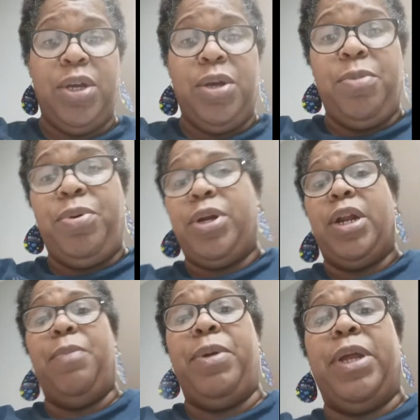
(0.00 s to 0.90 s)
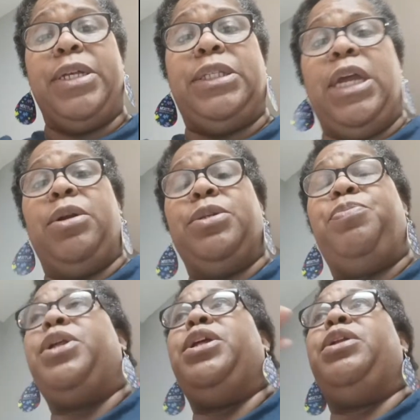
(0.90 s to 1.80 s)
Put it up in containers,
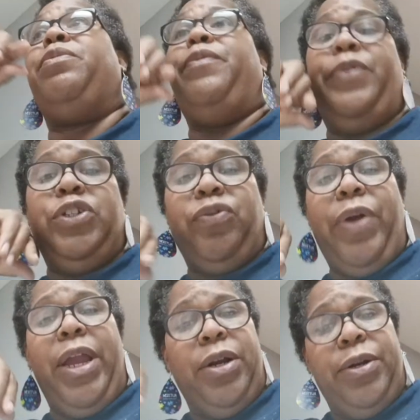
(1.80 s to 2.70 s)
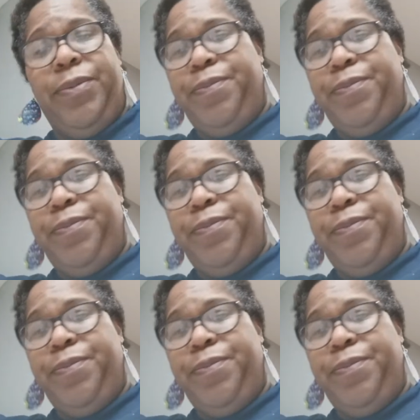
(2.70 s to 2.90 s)
put it in the refrigerator.